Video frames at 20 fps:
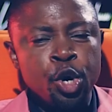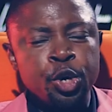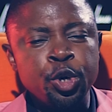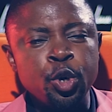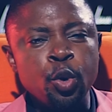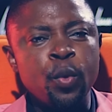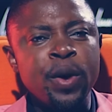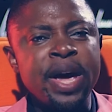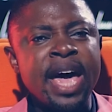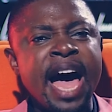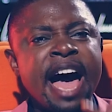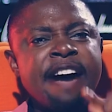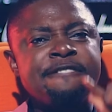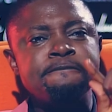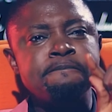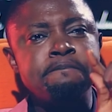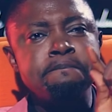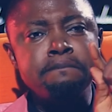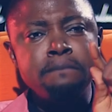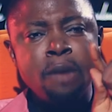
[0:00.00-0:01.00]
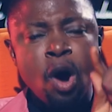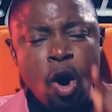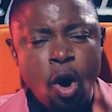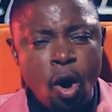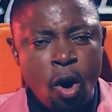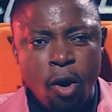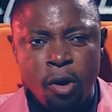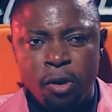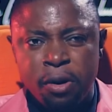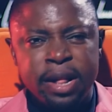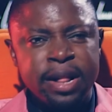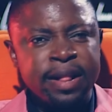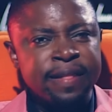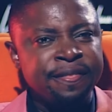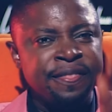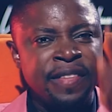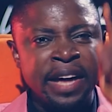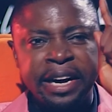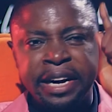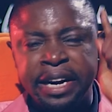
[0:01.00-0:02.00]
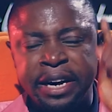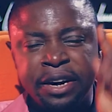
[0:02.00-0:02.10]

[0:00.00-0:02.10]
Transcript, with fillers: You will have more than